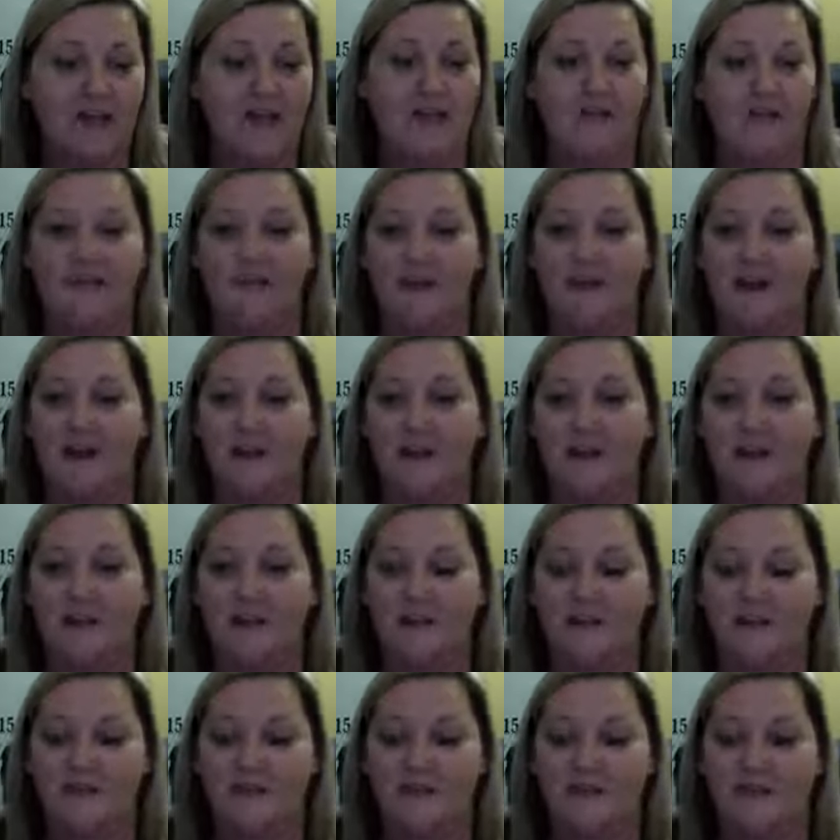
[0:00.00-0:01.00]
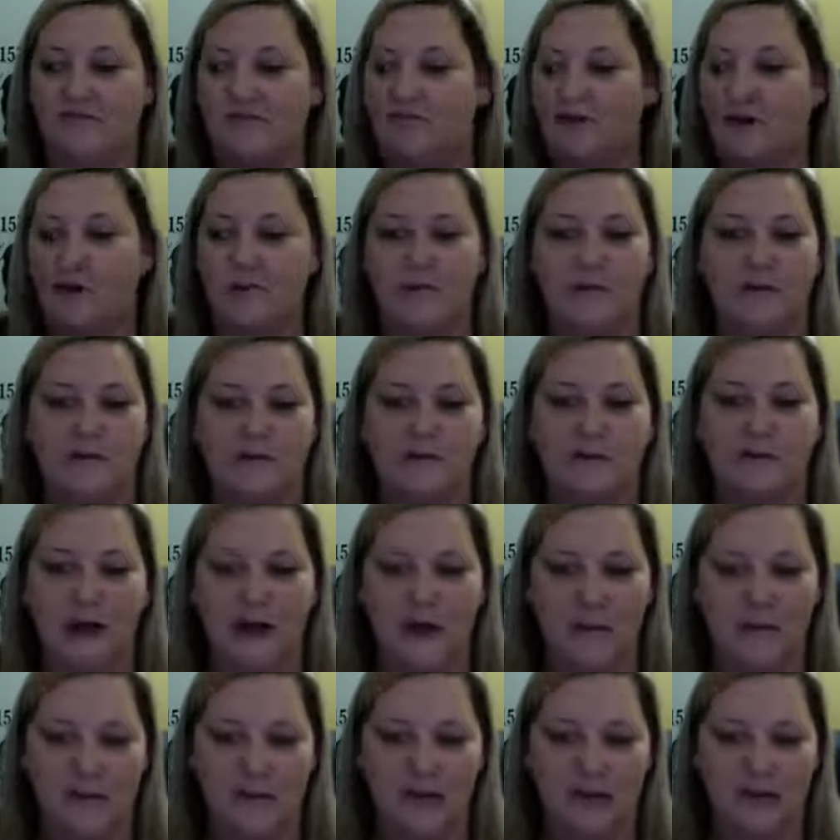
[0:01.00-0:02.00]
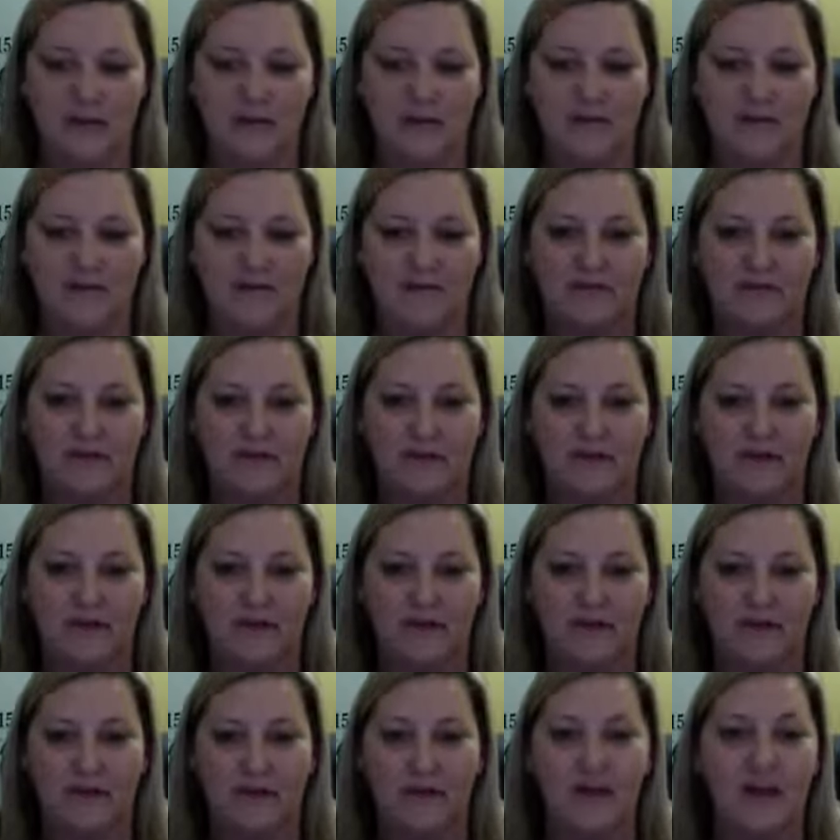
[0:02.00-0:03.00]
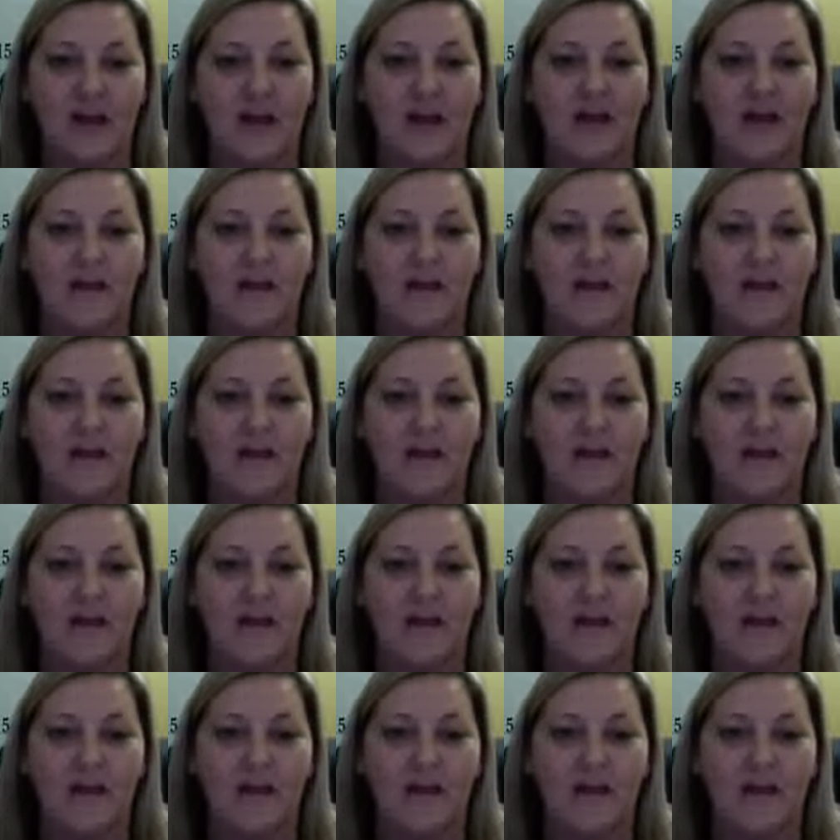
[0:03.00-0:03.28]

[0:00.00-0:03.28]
It's not going to just fall in your lap like a silver bullet.